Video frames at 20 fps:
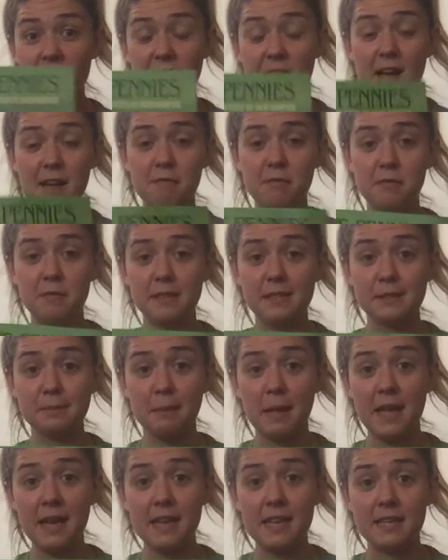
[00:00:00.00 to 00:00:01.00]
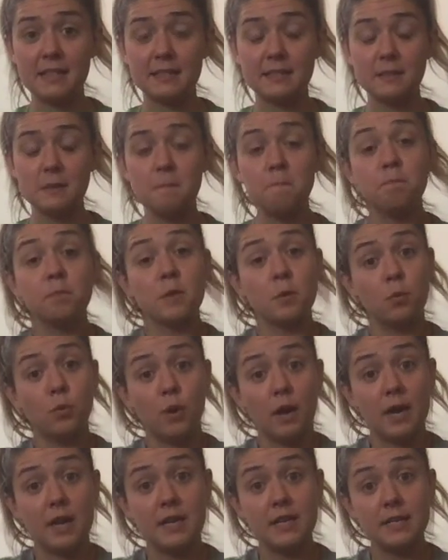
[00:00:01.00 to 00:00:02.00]
5 of his pennies.
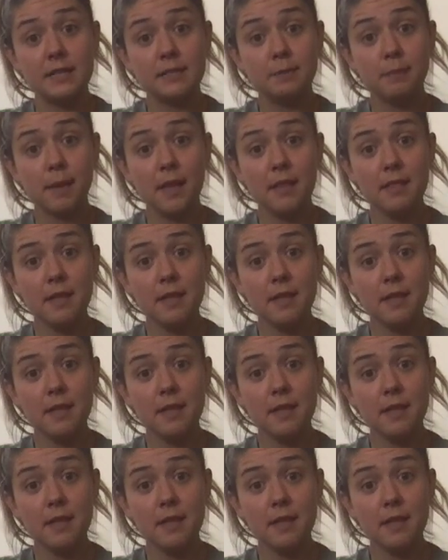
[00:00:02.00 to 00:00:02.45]
What did he spend